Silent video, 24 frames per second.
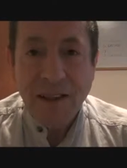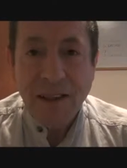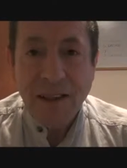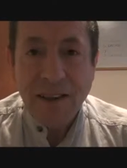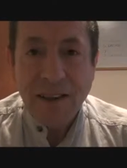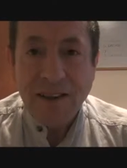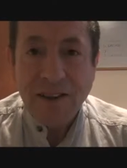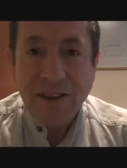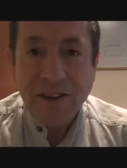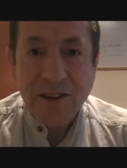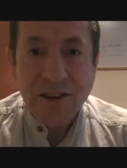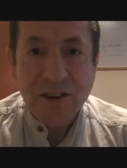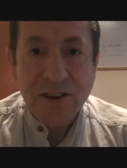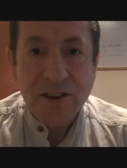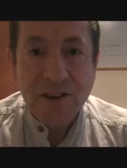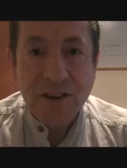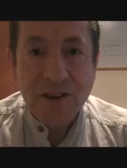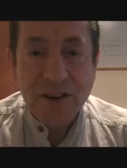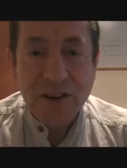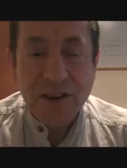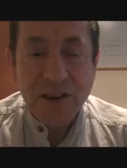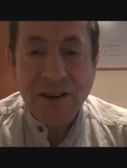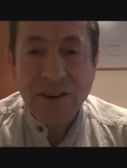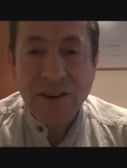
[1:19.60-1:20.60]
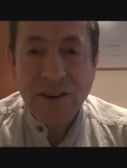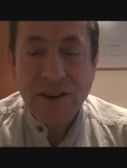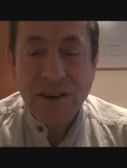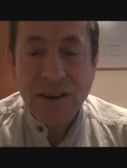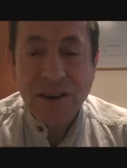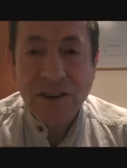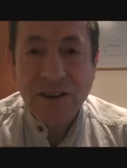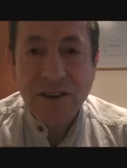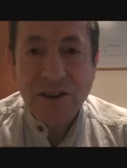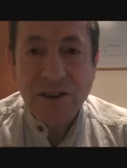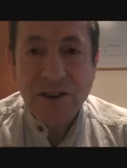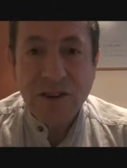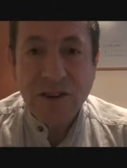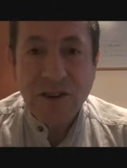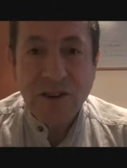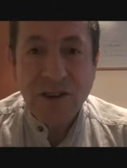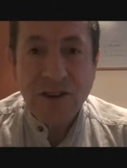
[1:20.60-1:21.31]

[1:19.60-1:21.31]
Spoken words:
And this is just, these are just